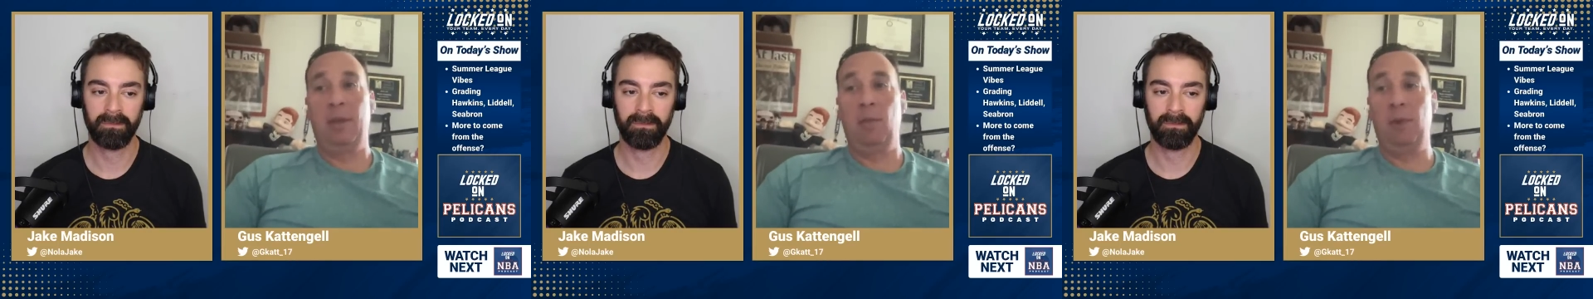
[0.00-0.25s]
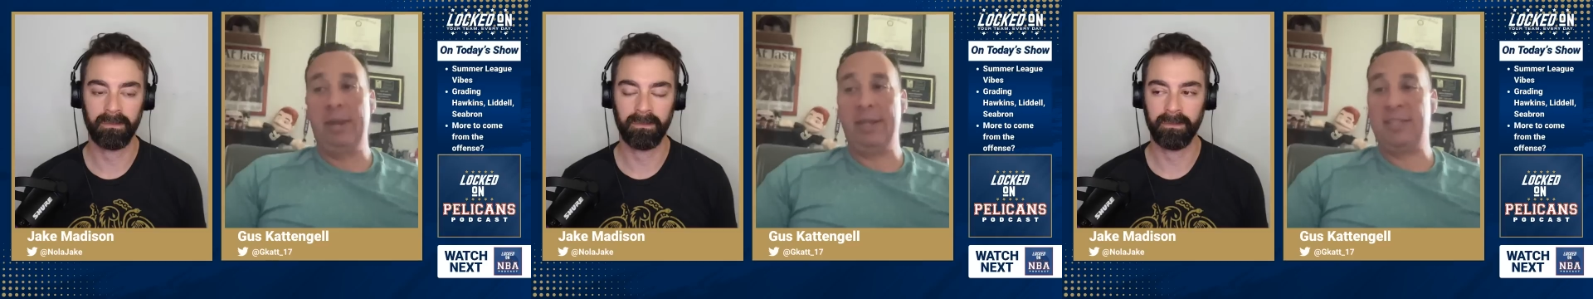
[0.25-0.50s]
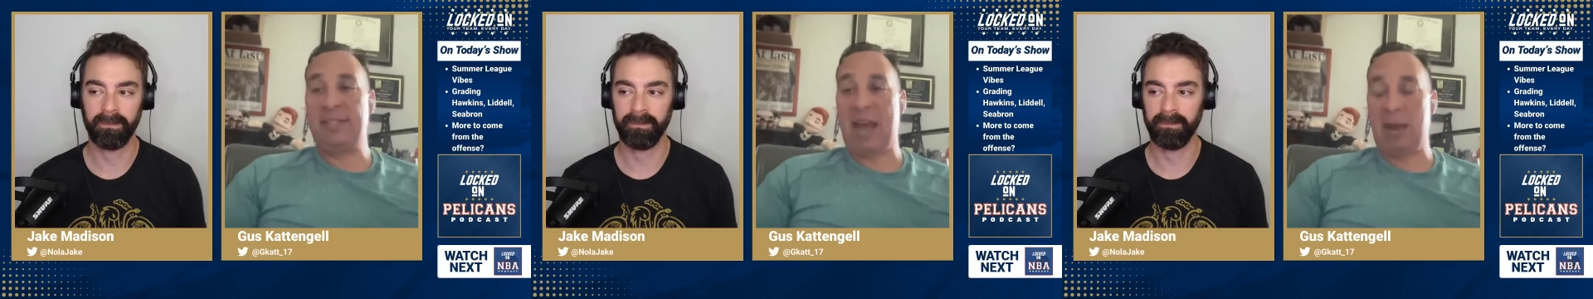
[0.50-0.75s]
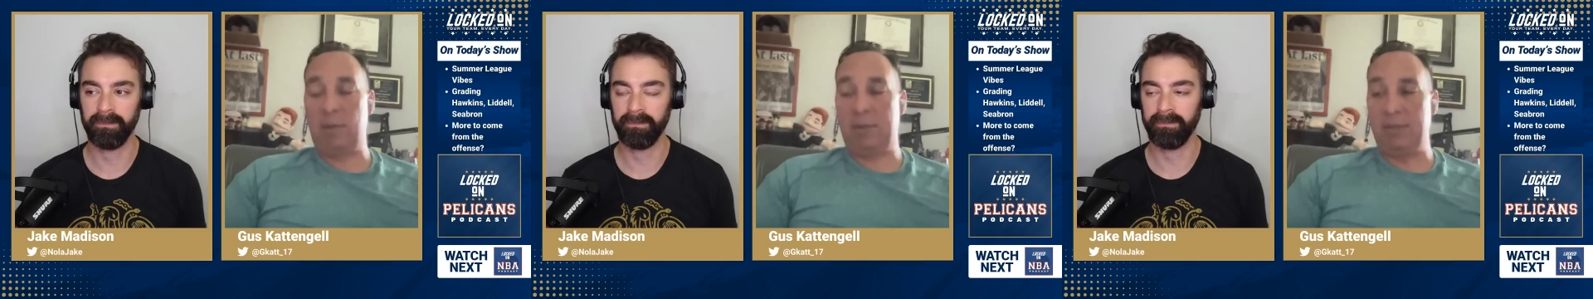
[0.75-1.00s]
Speaker 1: when he
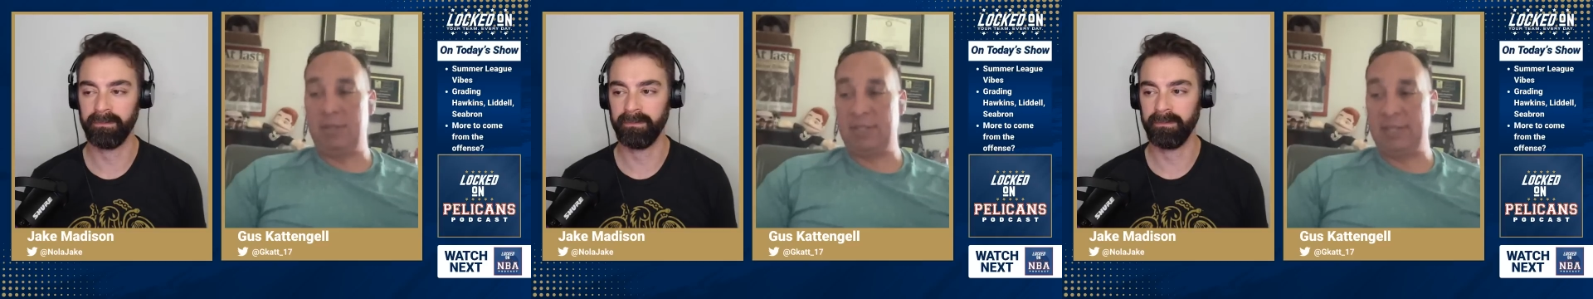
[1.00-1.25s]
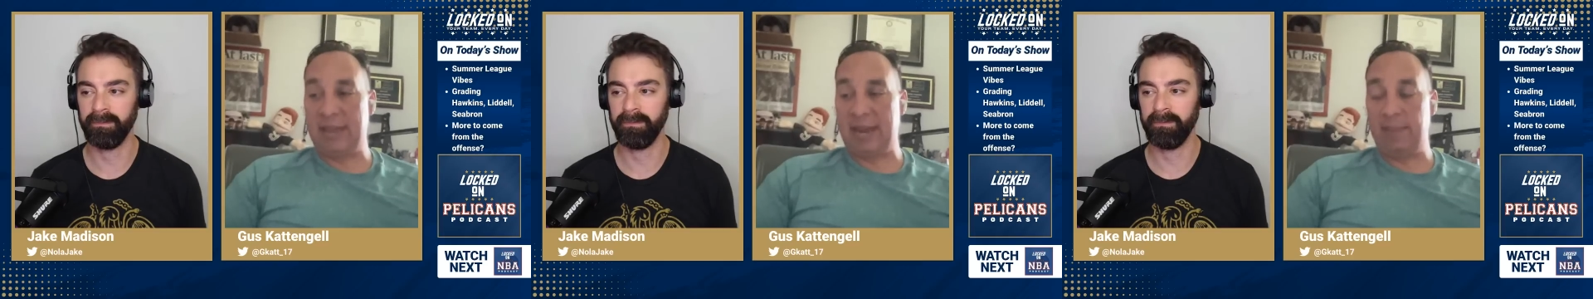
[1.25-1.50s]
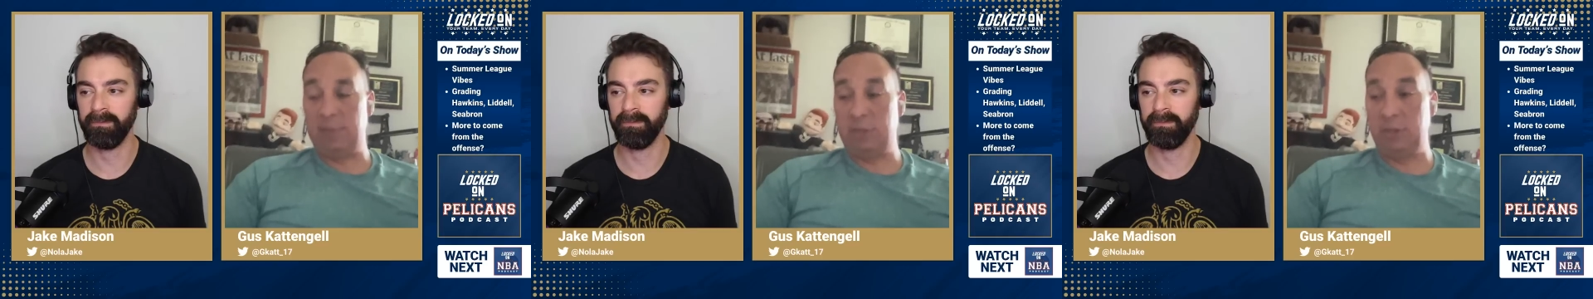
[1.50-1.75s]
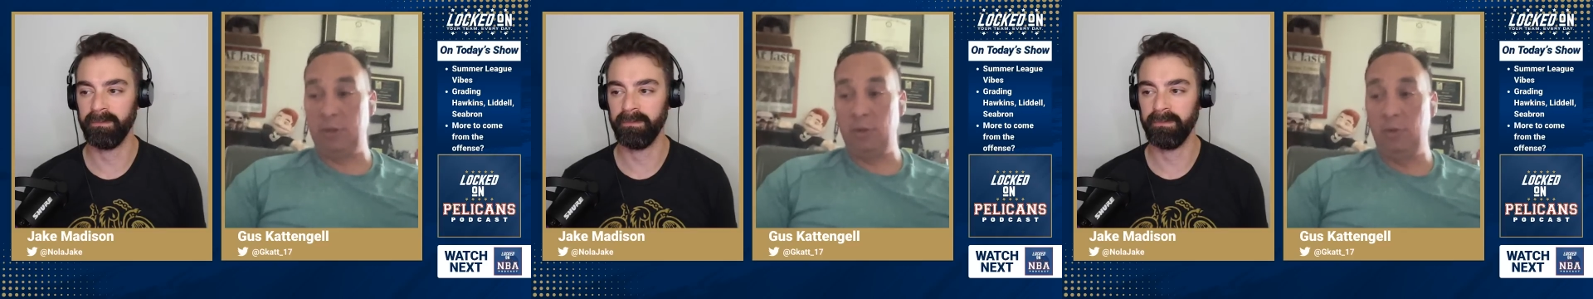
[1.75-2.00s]
sat with us in game
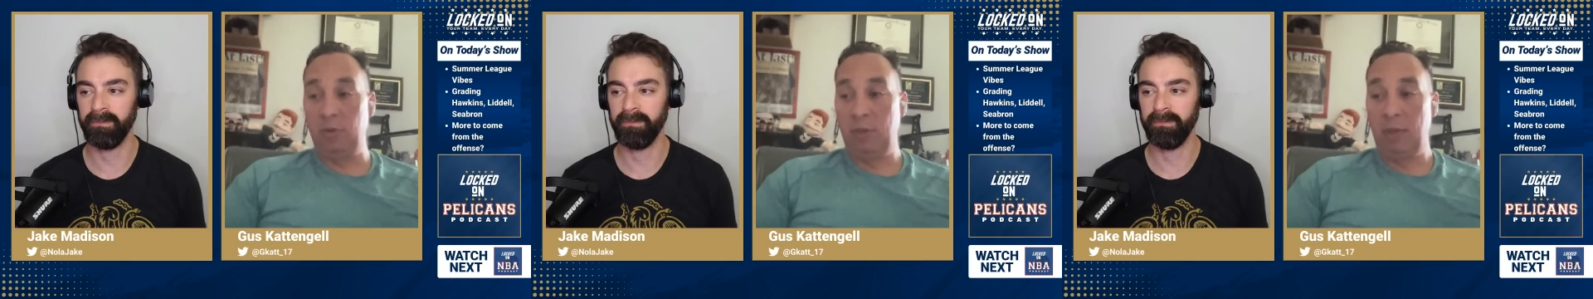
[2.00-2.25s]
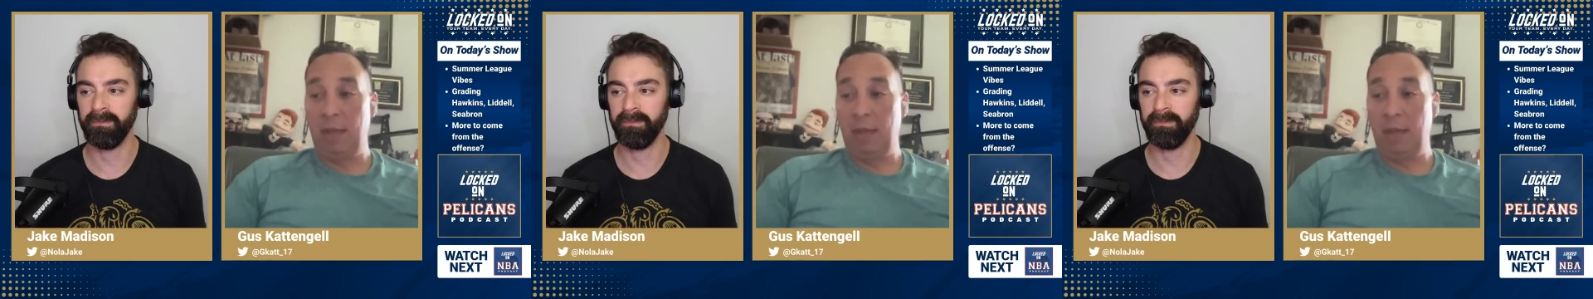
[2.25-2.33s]
two,